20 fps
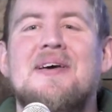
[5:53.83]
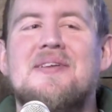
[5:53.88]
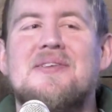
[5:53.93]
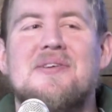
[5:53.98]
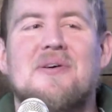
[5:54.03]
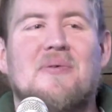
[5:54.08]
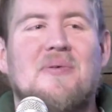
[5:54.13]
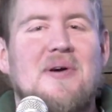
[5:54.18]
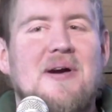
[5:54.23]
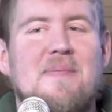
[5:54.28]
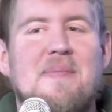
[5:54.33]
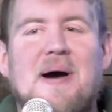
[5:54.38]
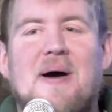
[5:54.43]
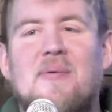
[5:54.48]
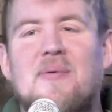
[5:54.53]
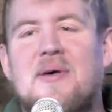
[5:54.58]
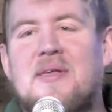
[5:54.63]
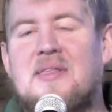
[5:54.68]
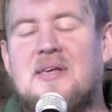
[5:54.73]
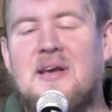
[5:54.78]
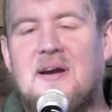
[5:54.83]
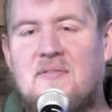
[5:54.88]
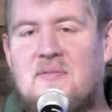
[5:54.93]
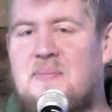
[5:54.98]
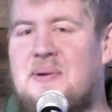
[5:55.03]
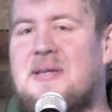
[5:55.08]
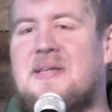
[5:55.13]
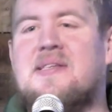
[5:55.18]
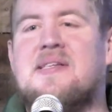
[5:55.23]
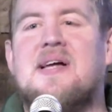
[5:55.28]
Don't worry about whether the
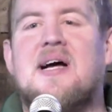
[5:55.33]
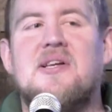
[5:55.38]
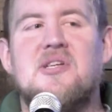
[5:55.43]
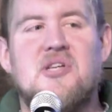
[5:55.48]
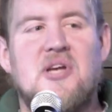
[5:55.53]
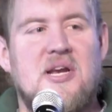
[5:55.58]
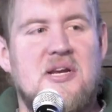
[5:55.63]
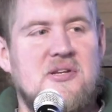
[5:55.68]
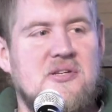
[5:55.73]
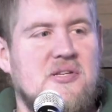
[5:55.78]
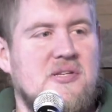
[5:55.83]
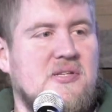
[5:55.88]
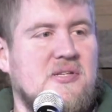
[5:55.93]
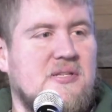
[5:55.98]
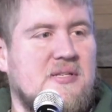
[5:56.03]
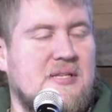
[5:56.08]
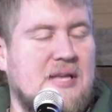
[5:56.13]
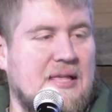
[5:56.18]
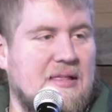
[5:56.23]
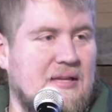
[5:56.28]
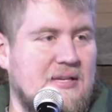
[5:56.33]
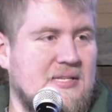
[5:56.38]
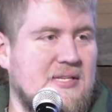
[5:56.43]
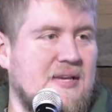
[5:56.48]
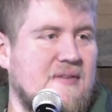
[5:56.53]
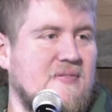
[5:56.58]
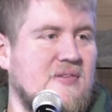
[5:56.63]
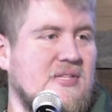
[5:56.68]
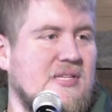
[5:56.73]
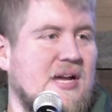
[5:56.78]
government has not changed this daylight
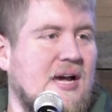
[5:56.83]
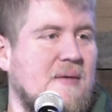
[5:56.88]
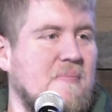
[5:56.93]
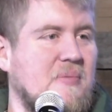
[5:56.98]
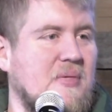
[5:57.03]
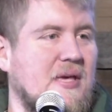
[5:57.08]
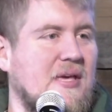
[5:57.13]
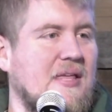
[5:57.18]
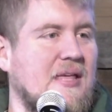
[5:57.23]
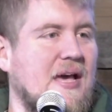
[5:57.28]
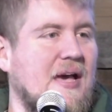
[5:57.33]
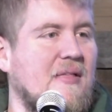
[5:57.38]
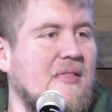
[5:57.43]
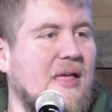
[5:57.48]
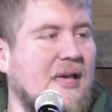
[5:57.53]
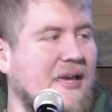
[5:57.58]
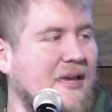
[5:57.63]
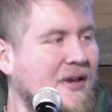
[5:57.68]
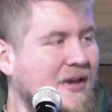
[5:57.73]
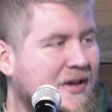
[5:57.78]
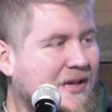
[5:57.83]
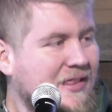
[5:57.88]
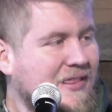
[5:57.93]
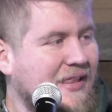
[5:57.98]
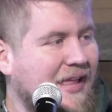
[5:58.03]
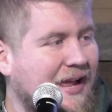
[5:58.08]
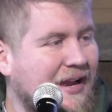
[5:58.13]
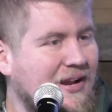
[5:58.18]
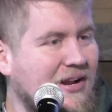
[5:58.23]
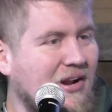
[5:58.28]
savings time thing. That, like,
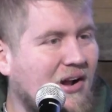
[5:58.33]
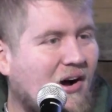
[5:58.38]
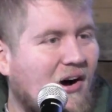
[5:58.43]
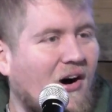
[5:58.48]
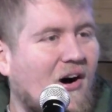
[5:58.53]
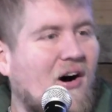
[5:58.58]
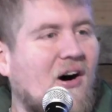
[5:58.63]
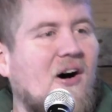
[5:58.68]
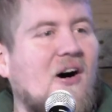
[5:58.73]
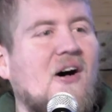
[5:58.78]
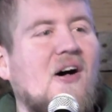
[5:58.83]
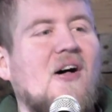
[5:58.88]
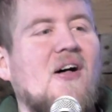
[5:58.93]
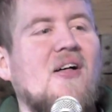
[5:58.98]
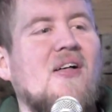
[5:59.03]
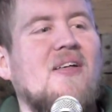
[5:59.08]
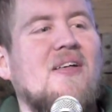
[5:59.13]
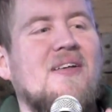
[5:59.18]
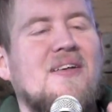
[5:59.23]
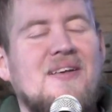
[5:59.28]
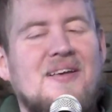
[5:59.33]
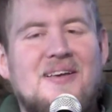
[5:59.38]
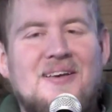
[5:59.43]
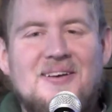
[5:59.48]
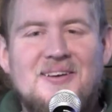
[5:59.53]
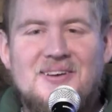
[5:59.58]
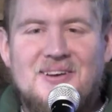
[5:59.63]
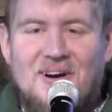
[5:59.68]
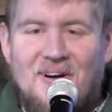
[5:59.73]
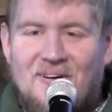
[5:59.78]
let it all
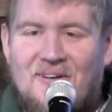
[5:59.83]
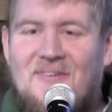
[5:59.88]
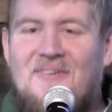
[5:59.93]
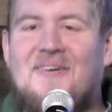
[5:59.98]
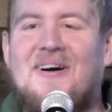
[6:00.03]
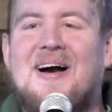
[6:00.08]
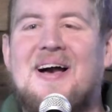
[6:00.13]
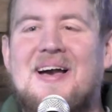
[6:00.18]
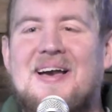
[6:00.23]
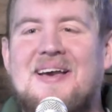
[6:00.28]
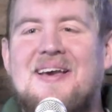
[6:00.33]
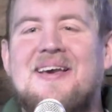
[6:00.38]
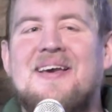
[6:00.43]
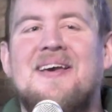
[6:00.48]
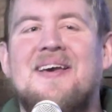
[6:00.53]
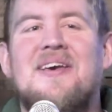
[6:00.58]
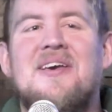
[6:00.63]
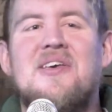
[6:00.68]
go away.